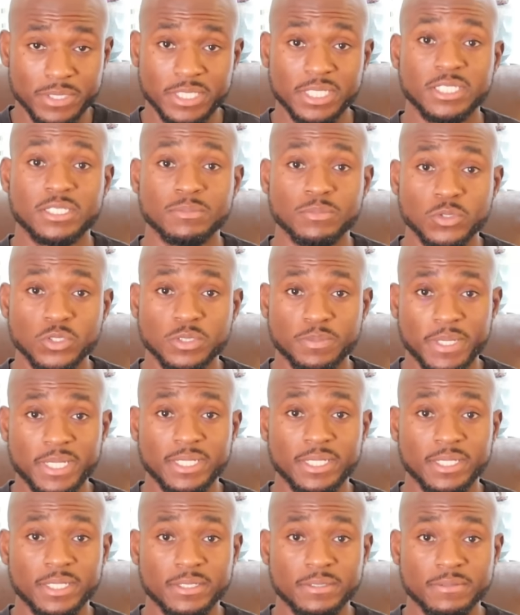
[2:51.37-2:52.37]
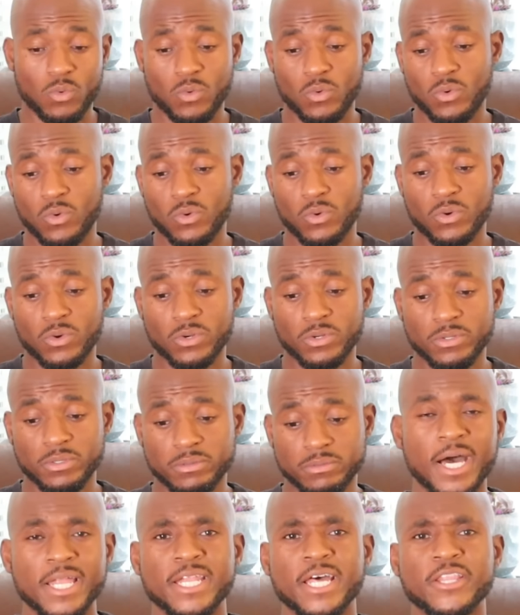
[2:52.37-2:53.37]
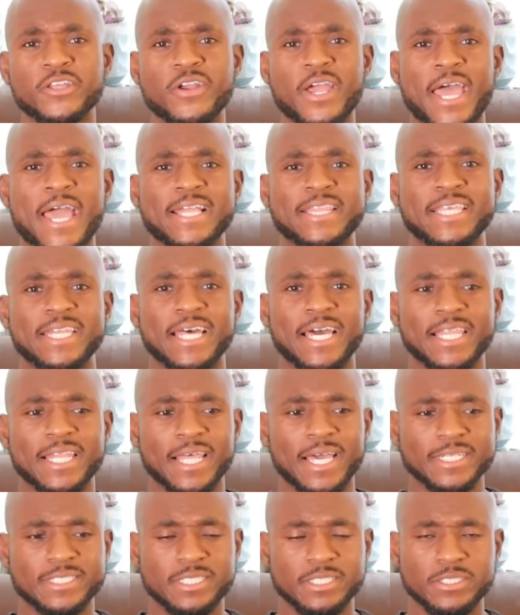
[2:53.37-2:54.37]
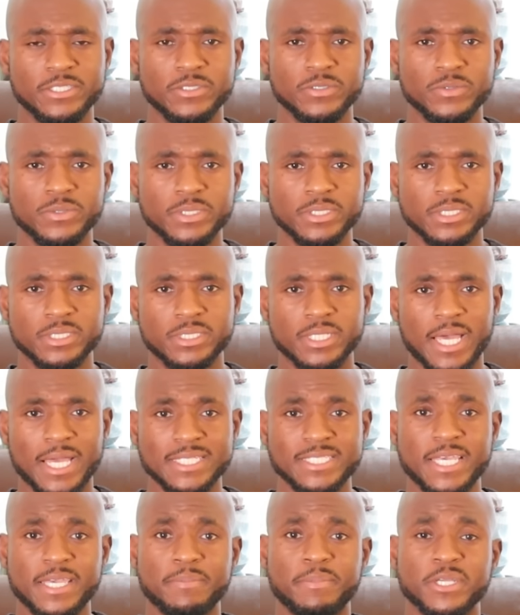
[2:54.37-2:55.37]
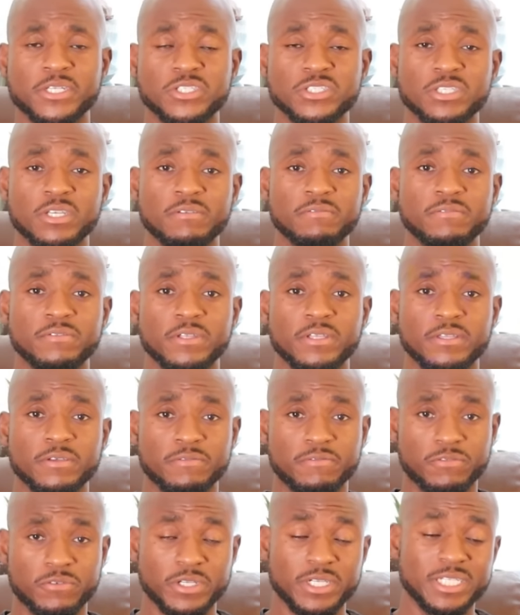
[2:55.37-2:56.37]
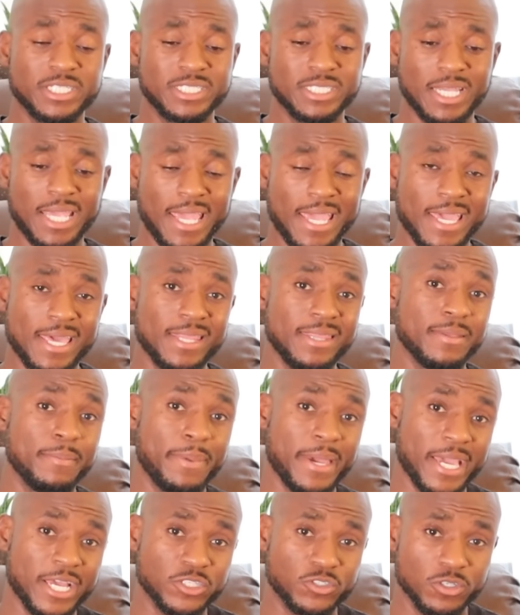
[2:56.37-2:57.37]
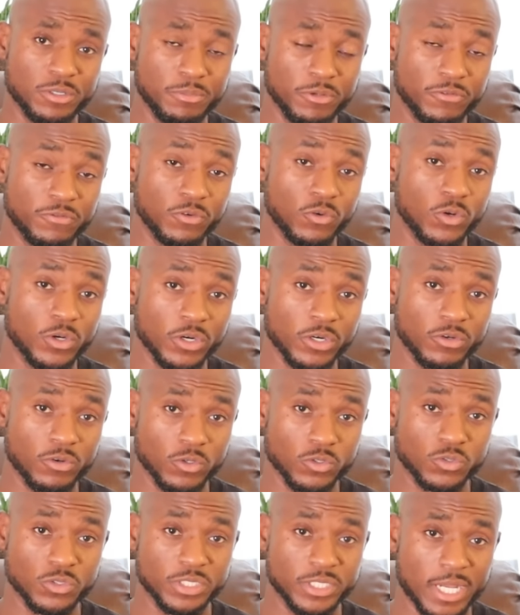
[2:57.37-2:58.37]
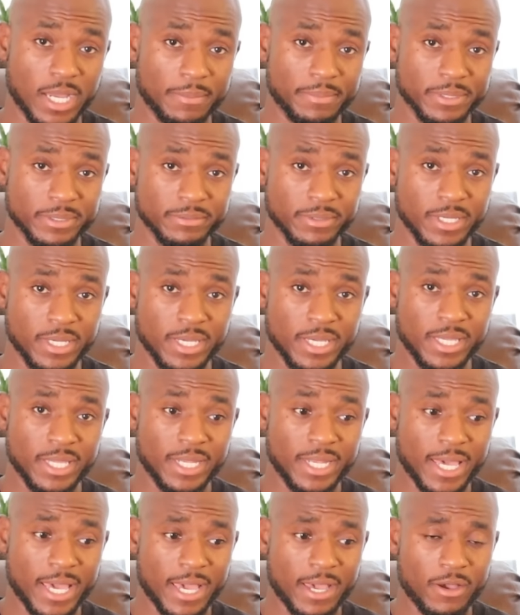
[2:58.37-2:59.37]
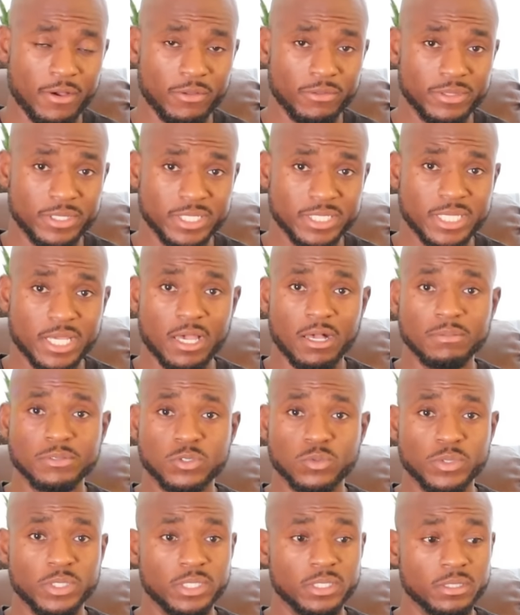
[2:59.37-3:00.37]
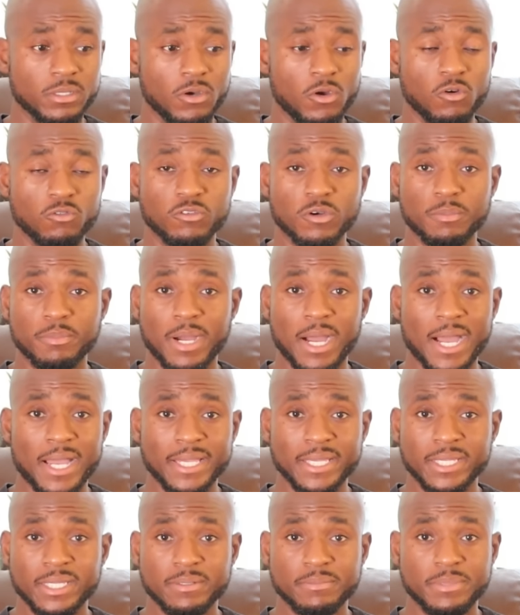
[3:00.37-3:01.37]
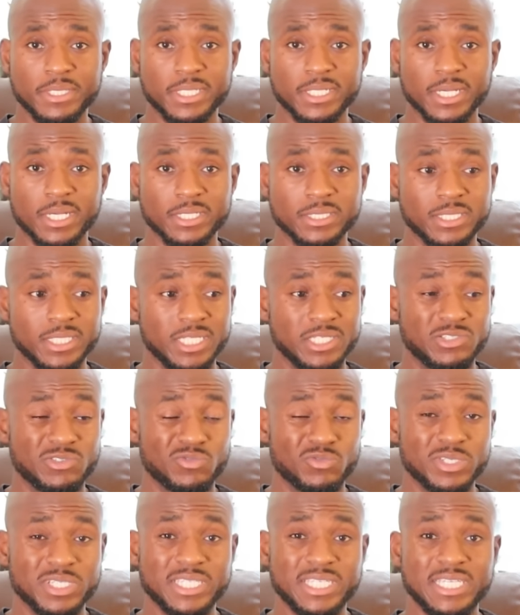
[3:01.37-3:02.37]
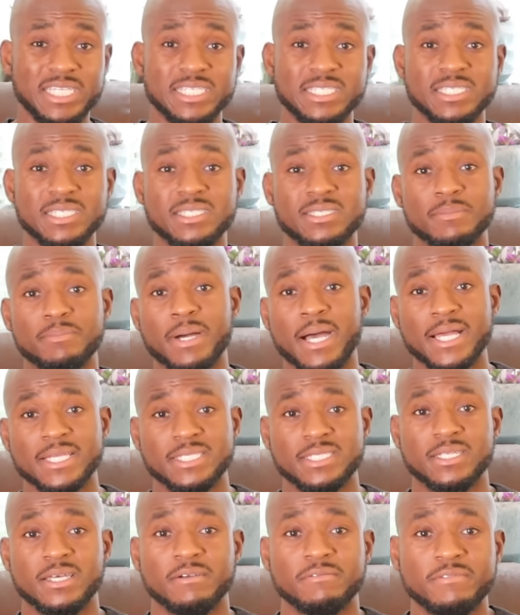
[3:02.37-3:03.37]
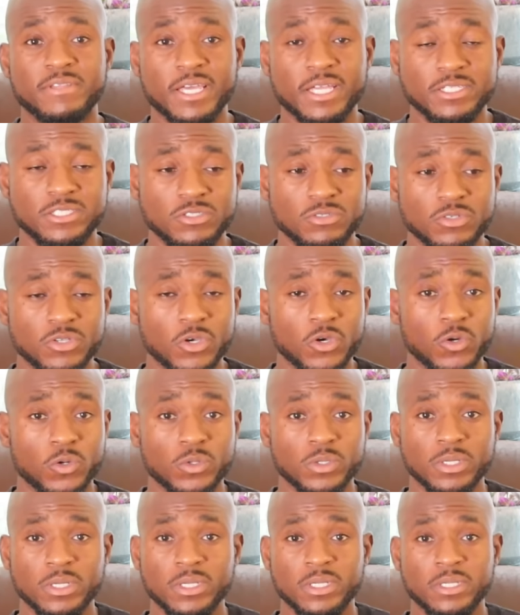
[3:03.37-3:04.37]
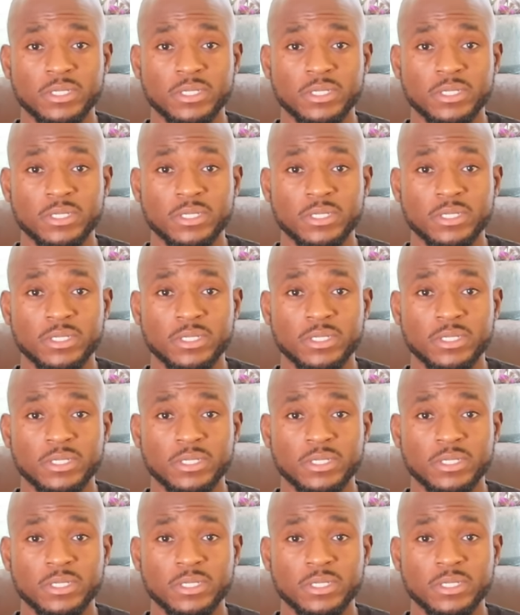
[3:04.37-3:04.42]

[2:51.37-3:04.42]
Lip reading: predictable spending. Or another hack that I like to do is I take pictures of the fridge and the pantry before grocery shopping. Now, this helps with overbuying because it's really easy to buy stuff that you know